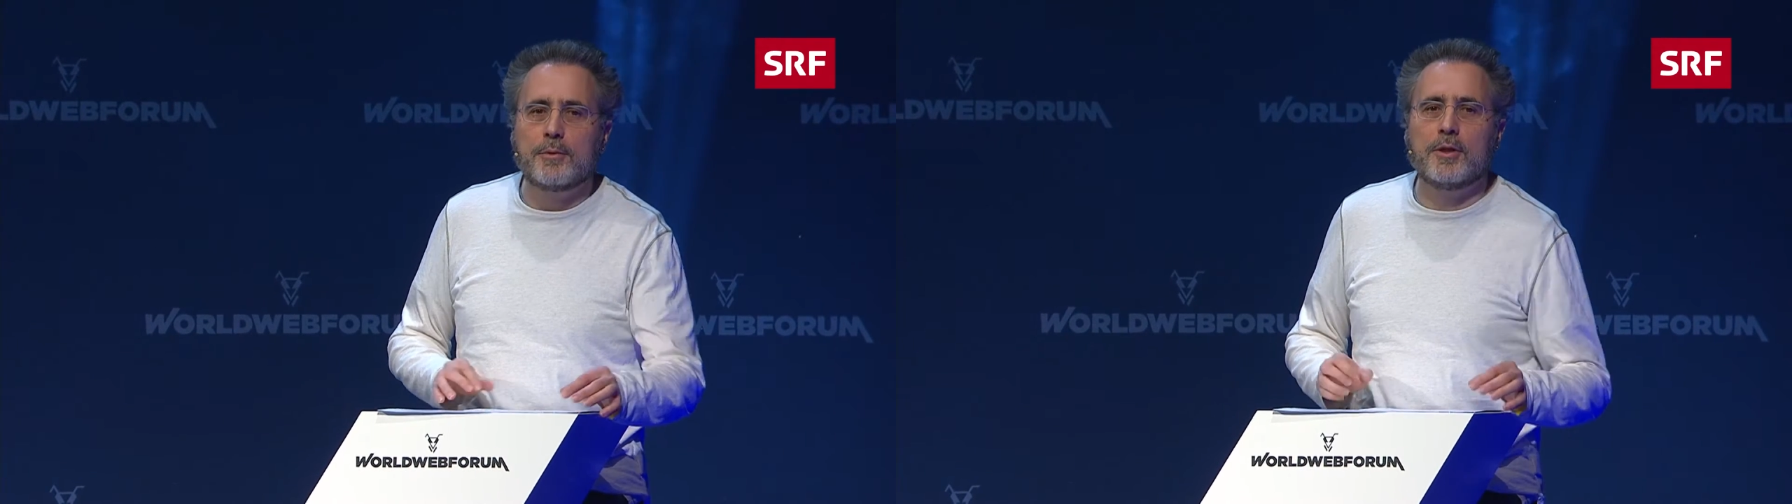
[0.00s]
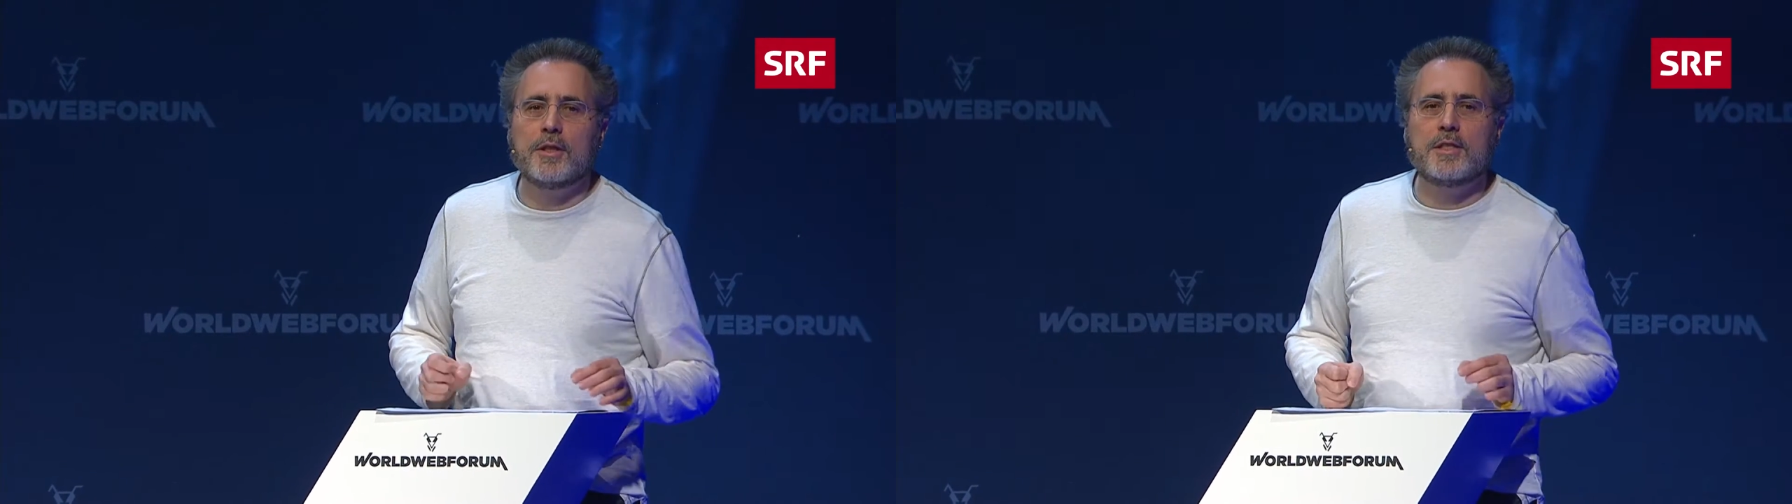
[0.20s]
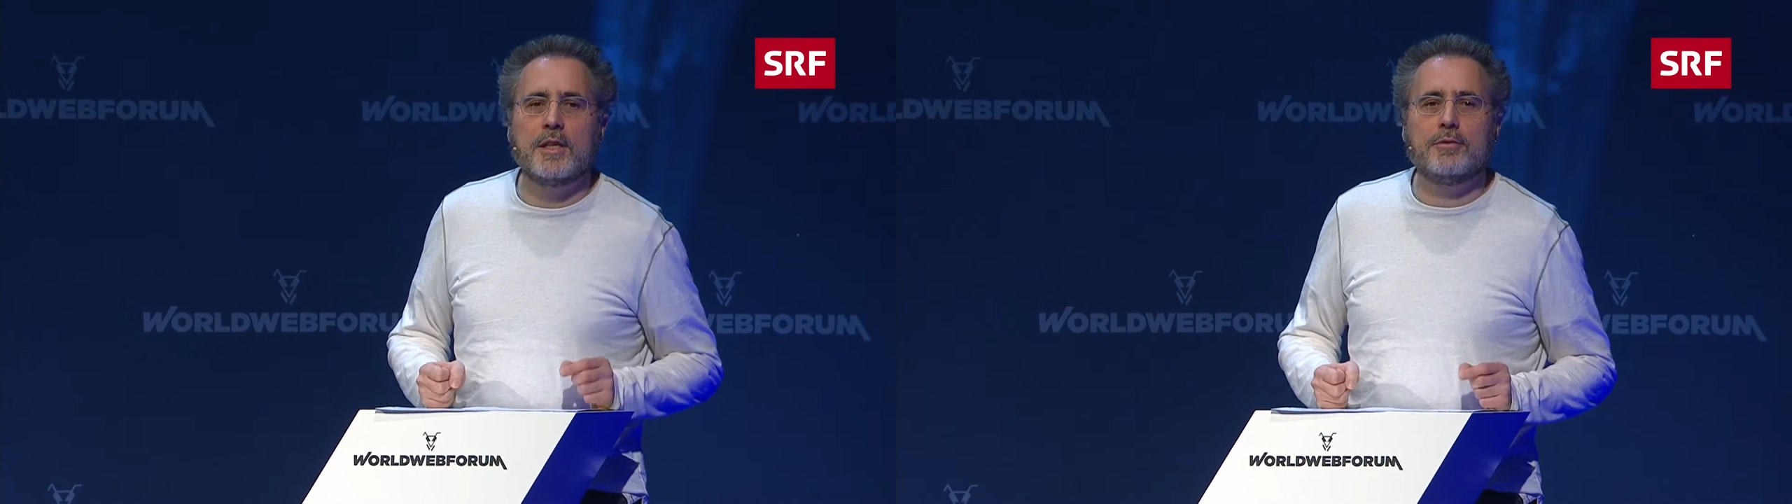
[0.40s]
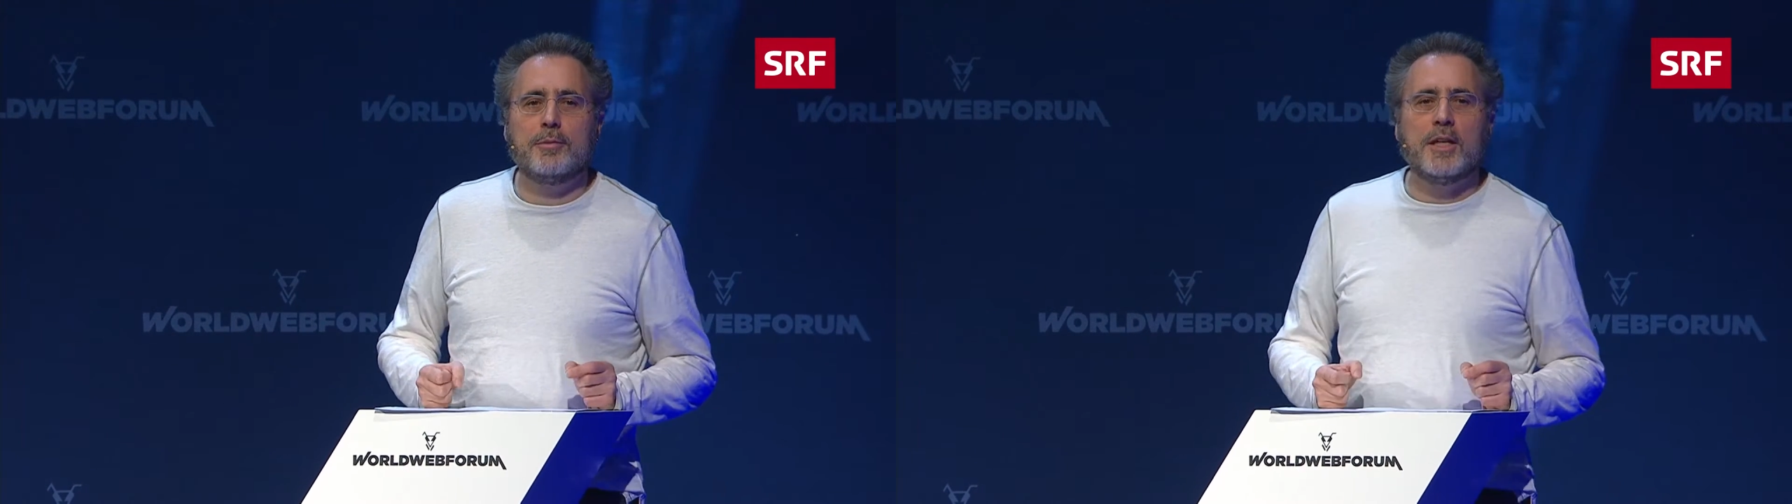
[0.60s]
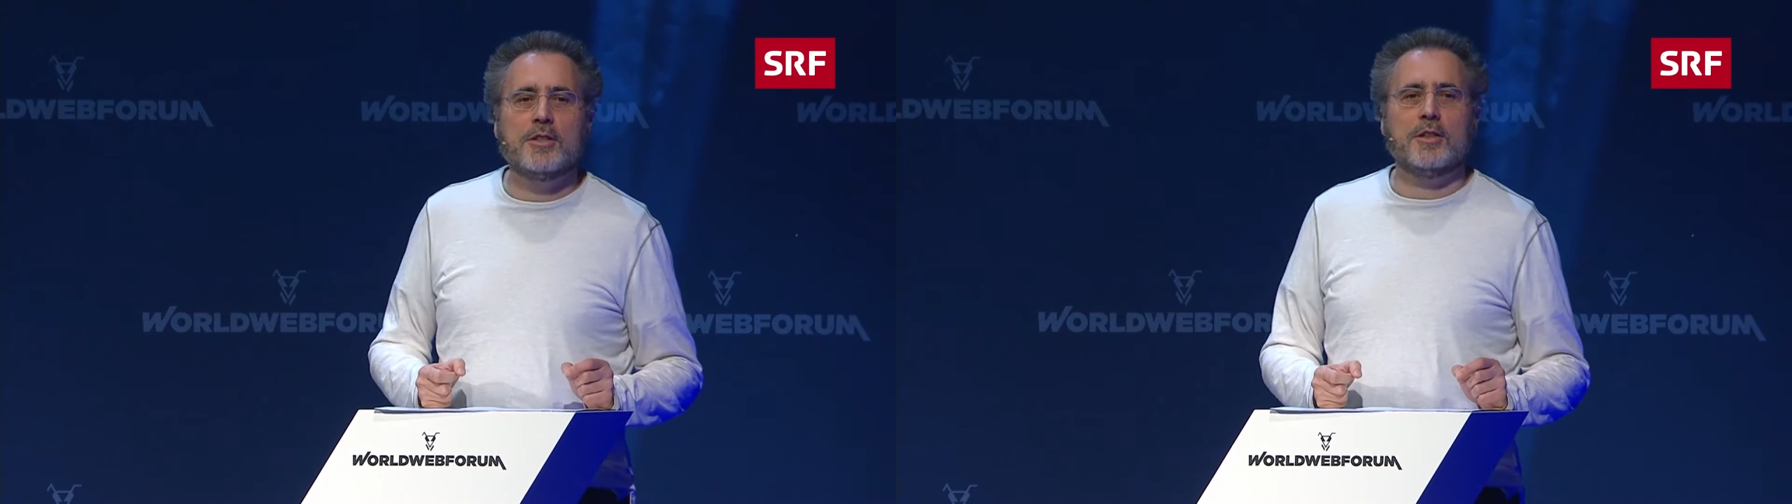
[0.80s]
world's
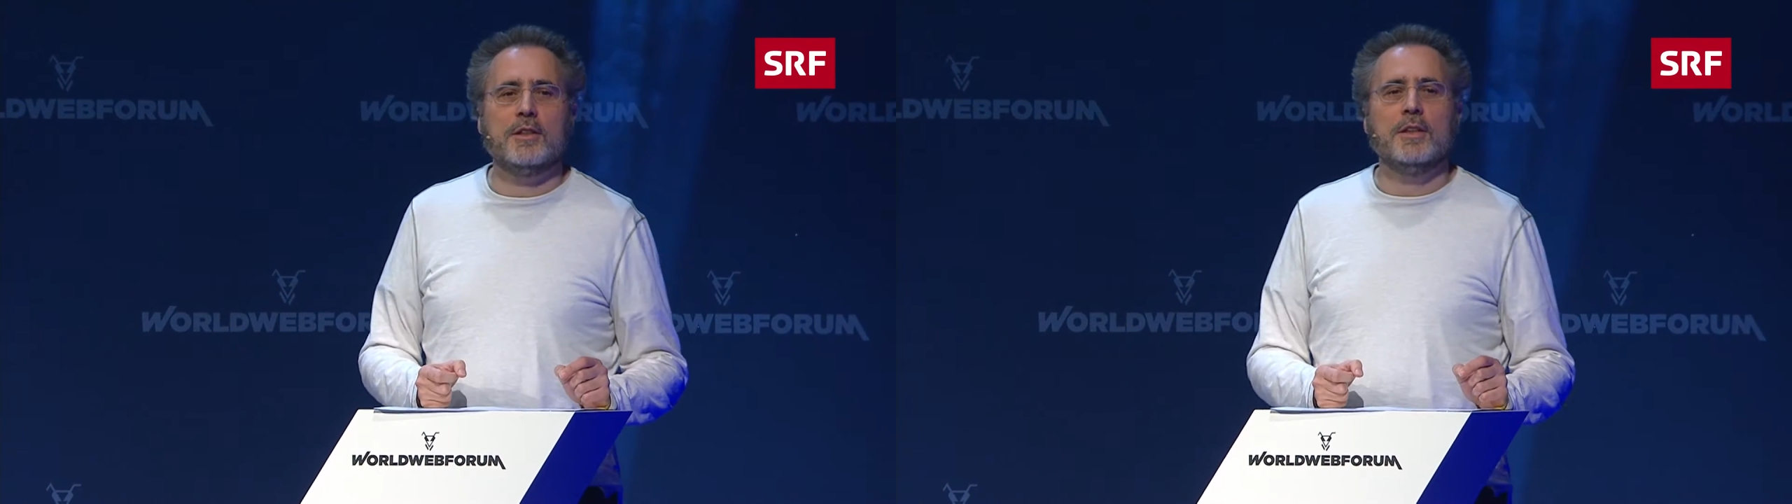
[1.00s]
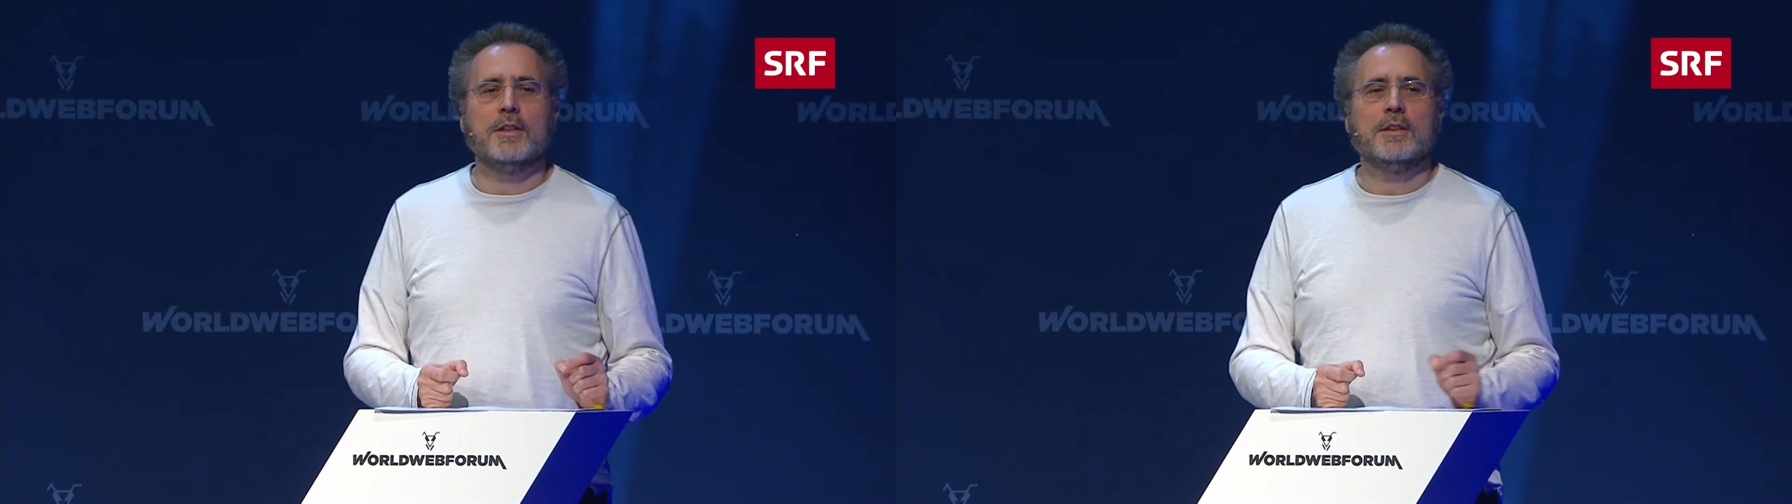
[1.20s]
information